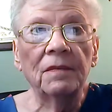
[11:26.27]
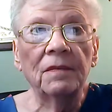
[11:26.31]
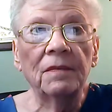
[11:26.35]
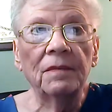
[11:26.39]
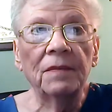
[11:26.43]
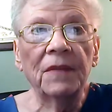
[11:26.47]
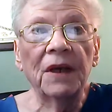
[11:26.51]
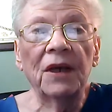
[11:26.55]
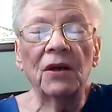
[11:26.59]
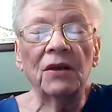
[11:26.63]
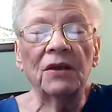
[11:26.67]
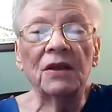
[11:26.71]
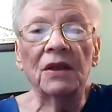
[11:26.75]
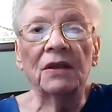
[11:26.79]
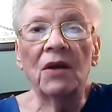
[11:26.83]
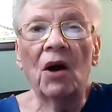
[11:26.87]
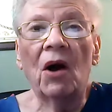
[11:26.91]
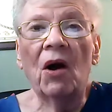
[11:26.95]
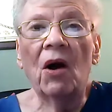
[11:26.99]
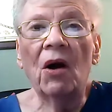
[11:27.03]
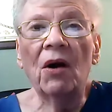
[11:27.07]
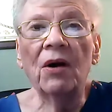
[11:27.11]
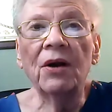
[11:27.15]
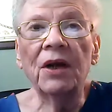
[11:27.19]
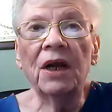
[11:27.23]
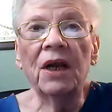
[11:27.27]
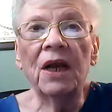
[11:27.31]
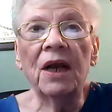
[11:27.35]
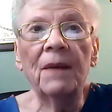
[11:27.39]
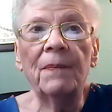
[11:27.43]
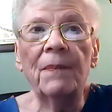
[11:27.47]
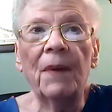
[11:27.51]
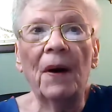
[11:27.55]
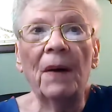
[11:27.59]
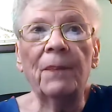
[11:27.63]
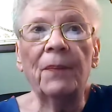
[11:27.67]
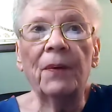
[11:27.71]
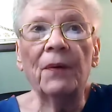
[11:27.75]
because it's hard to
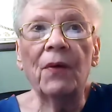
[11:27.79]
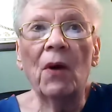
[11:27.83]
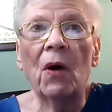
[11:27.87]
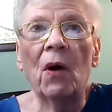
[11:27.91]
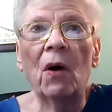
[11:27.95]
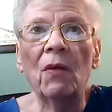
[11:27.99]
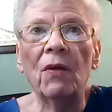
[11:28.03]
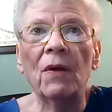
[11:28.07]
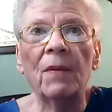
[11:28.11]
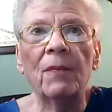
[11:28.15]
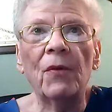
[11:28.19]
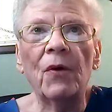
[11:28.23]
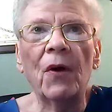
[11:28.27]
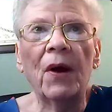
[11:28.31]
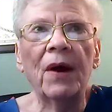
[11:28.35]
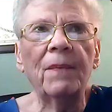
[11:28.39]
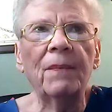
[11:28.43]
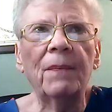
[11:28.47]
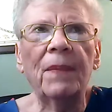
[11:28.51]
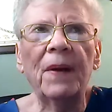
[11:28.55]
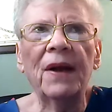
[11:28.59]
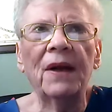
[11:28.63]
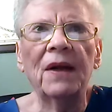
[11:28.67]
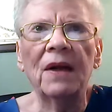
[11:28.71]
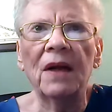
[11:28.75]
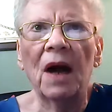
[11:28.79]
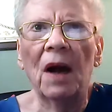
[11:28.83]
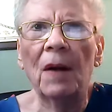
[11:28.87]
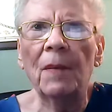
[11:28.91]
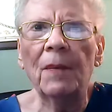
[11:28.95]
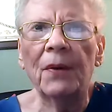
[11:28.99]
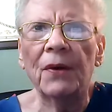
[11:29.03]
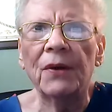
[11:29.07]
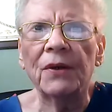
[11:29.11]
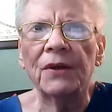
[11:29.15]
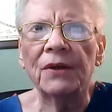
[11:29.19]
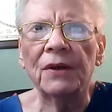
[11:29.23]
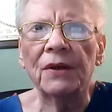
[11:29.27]
keep up with all them great big
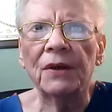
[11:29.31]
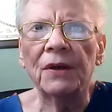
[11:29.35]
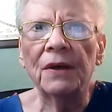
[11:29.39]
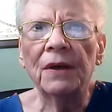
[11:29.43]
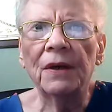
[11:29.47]
numbers